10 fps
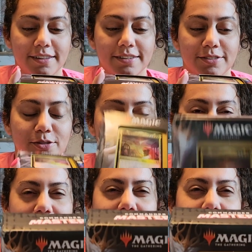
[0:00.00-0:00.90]
So
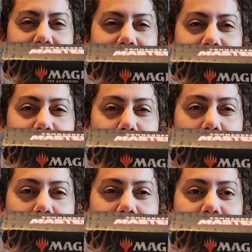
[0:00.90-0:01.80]
technically, is it an
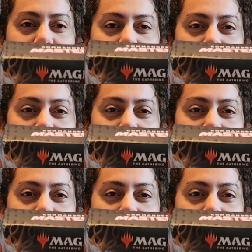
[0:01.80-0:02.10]
unboxing?